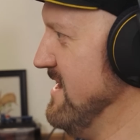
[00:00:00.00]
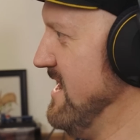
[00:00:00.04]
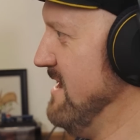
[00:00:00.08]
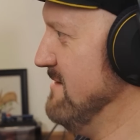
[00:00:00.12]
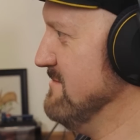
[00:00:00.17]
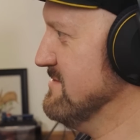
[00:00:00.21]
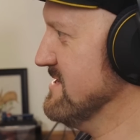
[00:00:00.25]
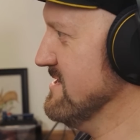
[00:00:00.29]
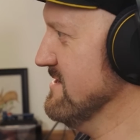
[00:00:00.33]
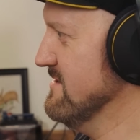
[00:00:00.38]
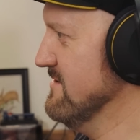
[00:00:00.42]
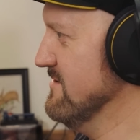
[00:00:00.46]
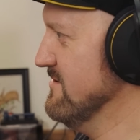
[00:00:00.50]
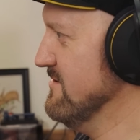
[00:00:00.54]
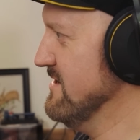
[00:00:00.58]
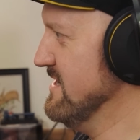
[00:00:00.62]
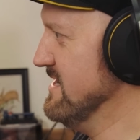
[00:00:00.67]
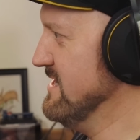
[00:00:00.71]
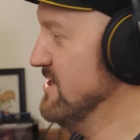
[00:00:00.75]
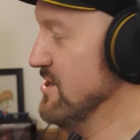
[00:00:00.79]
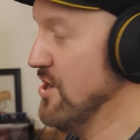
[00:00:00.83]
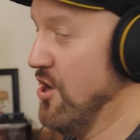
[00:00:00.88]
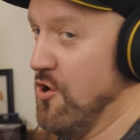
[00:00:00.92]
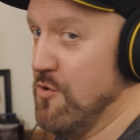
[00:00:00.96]

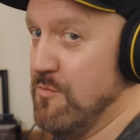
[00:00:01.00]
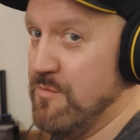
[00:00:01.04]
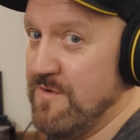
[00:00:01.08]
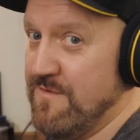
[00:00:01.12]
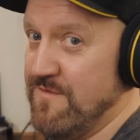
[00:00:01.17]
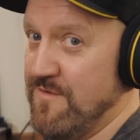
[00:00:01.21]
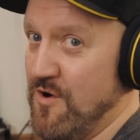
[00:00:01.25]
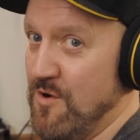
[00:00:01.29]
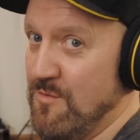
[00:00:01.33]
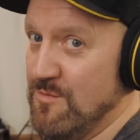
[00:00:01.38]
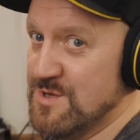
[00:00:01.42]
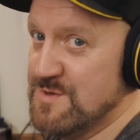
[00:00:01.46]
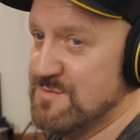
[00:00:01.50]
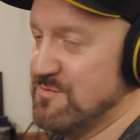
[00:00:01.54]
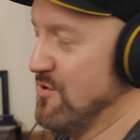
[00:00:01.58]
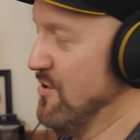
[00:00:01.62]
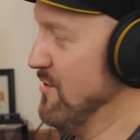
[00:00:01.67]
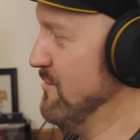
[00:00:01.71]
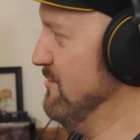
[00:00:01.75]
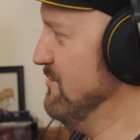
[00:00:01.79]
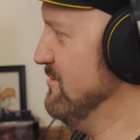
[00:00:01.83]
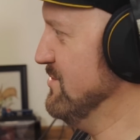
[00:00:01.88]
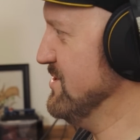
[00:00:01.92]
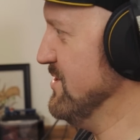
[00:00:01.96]
absolutely no performance
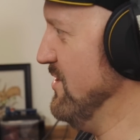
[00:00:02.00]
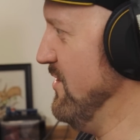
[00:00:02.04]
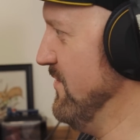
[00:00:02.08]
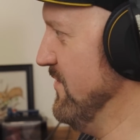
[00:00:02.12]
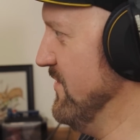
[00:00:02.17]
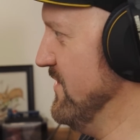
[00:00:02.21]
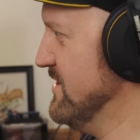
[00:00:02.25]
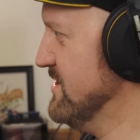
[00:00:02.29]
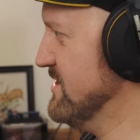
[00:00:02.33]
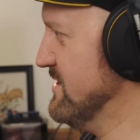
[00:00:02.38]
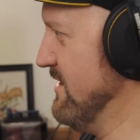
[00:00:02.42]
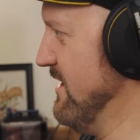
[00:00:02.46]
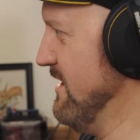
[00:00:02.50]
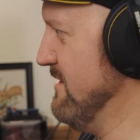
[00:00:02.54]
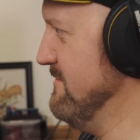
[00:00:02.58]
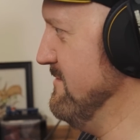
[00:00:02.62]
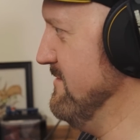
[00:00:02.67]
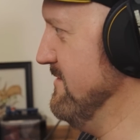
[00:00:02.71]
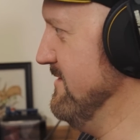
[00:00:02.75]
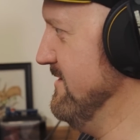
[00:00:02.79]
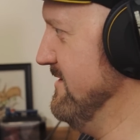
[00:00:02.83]
problems on this game.